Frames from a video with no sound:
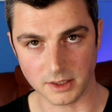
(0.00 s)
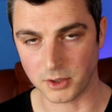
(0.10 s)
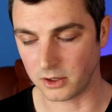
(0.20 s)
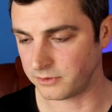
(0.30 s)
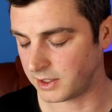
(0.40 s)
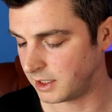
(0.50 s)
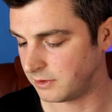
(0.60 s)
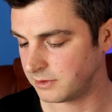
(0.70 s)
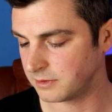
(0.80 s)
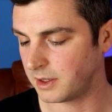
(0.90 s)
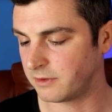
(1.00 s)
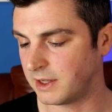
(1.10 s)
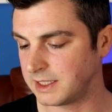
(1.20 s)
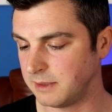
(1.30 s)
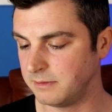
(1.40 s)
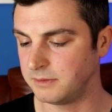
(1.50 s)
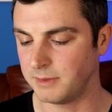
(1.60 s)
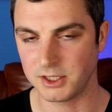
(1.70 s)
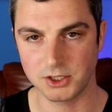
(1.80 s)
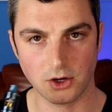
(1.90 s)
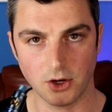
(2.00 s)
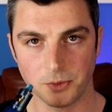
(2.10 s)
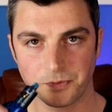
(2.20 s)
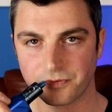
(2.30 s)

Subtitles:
0.5 fancy mesh coil.